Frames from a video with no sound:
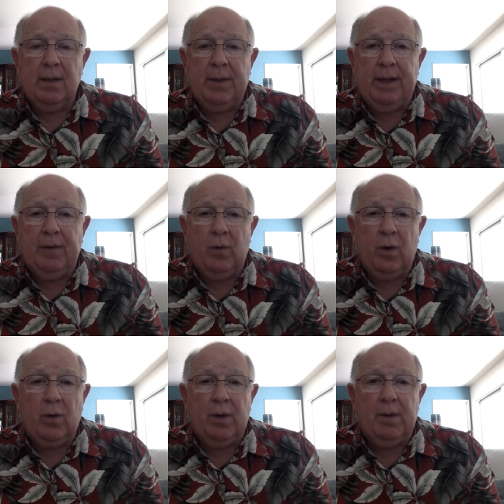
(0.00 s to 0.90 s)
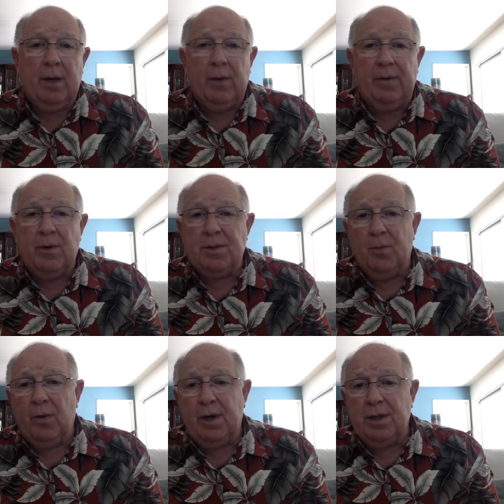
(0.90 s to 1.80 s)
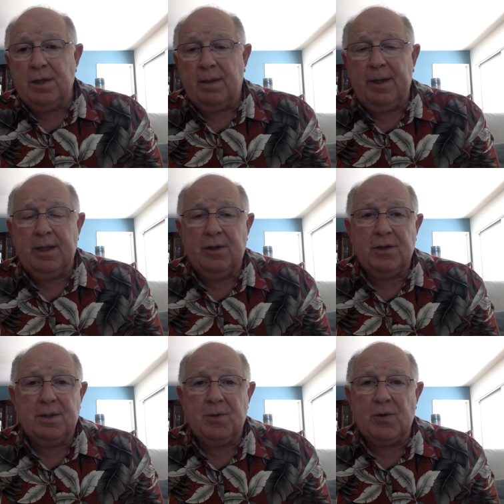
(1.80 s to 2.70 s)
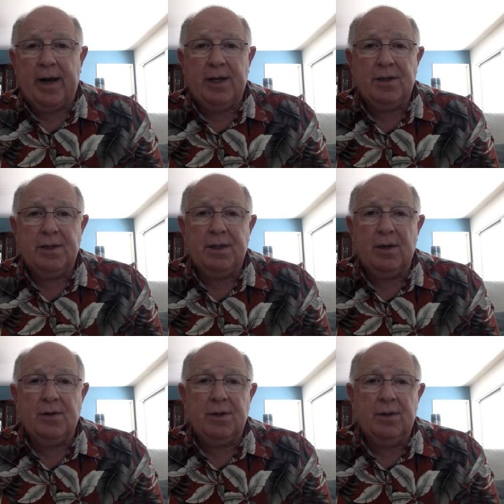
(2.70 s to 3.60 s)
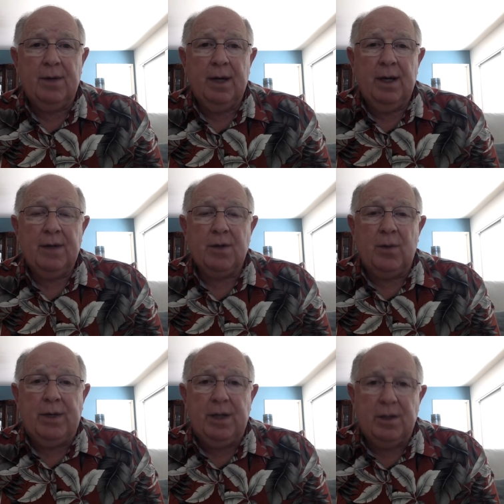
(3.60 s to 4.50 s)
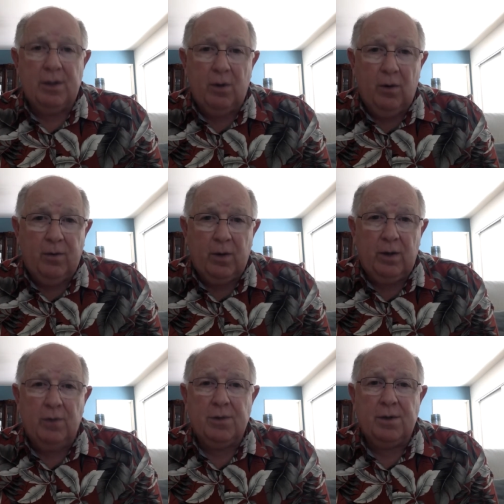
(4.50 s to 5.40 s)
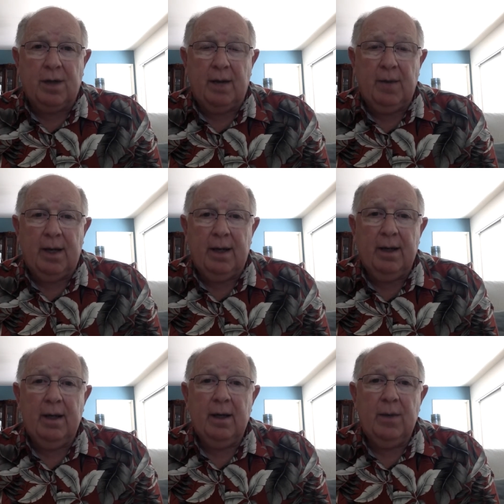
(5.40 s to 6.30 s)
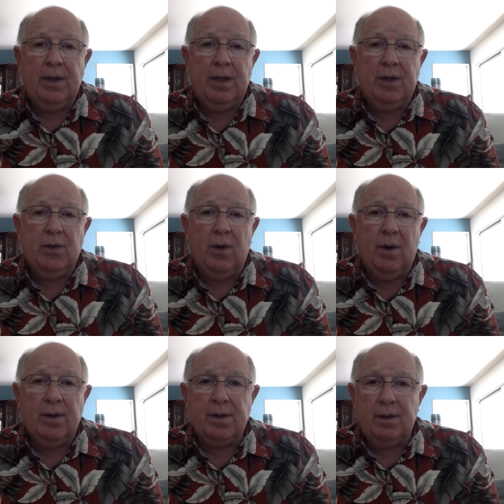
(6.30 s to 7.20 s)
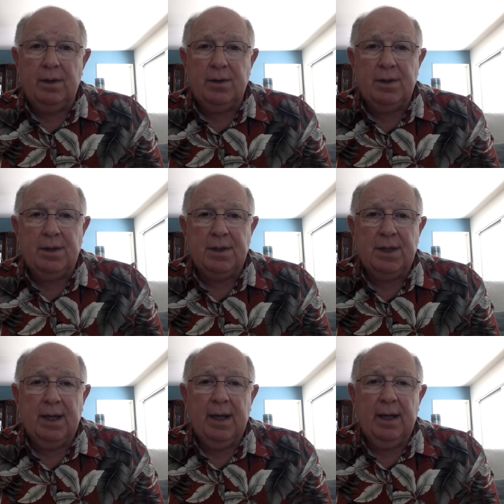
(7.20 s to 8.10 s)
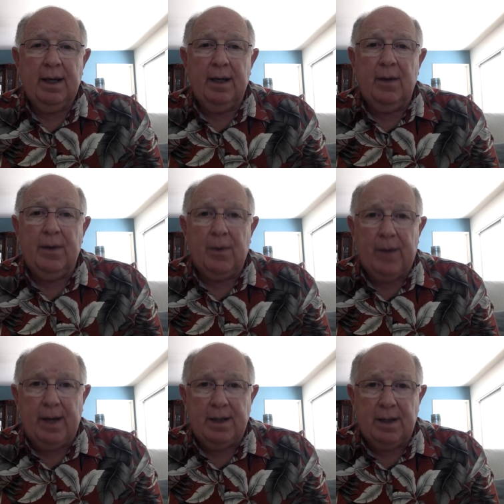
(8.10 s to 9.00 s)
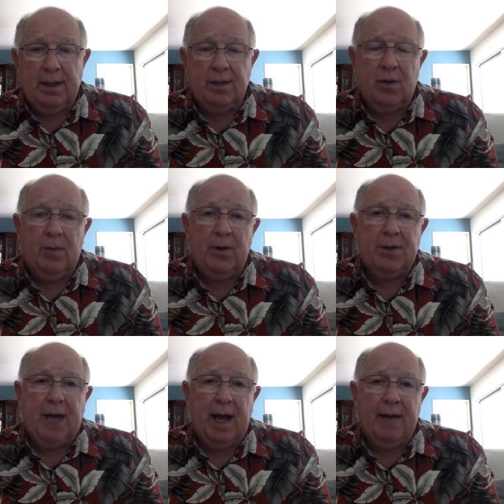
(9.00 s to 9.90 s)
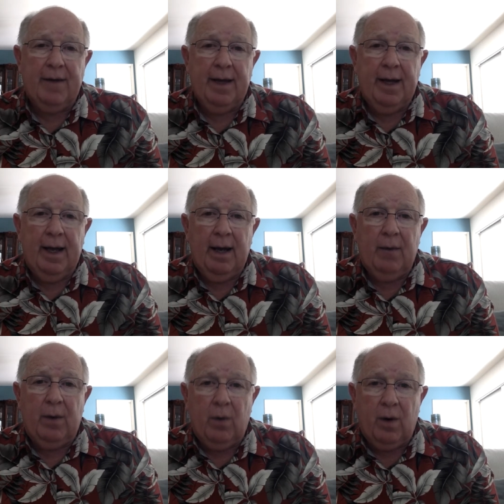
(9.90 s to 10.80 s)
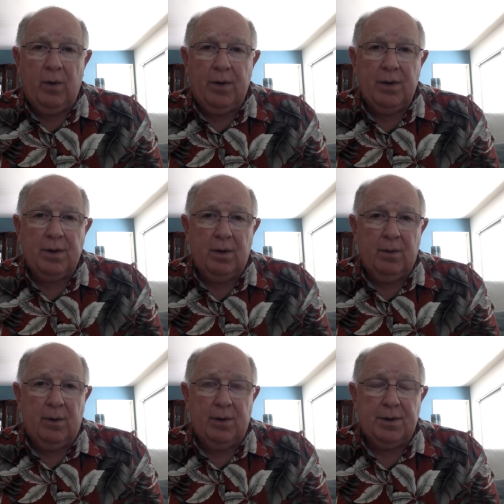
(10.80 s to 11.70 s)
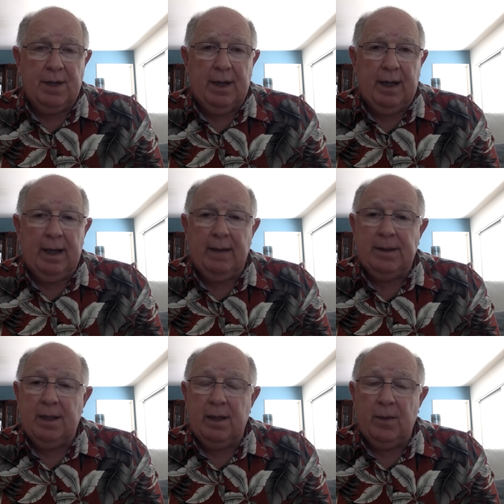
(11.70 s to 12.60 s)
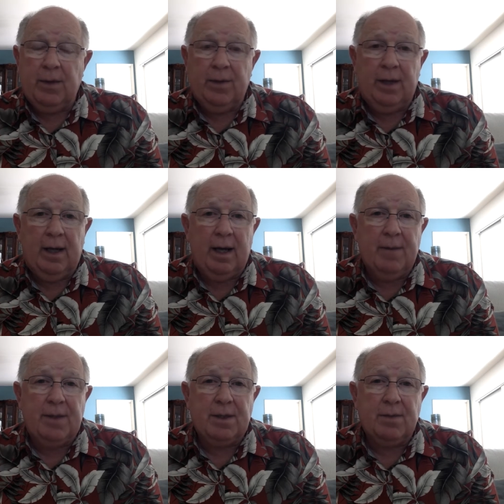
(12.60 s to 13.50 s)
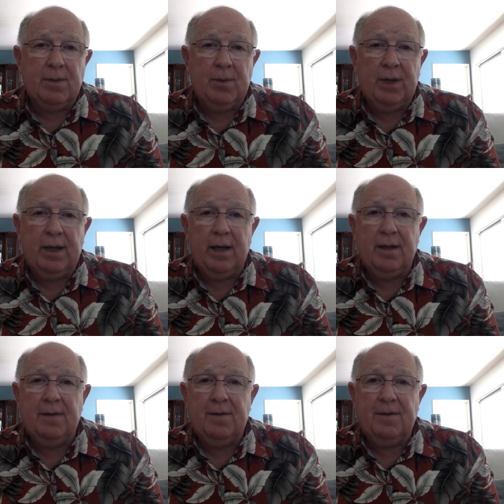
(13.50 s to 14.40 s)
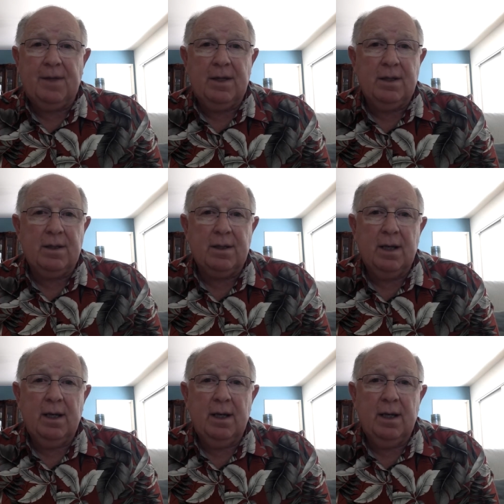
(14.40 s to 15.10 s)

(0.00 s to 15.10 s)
We even work with them on reverse mortgages. I'm going to teach you some strategies there too. So we teach you the whole foreclosure timeline. We teach you all the solutions, and the rights that these homeowners have. And we work with those homeowners. And I'll tell you, we're doing a lot of business. We're pulling down 10, 15 deals,